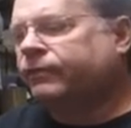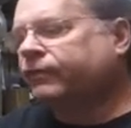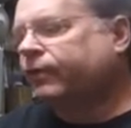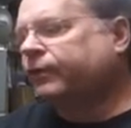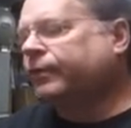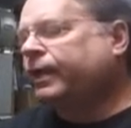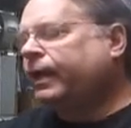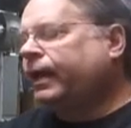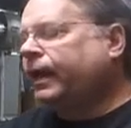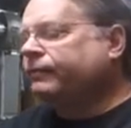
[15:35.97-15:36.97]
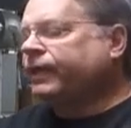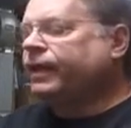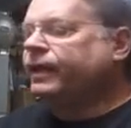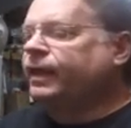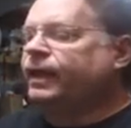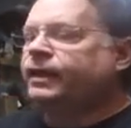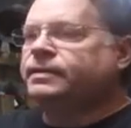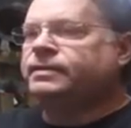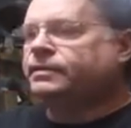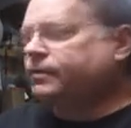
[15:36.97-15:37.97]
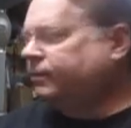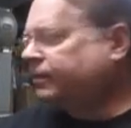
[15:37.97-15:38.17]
So I've got a case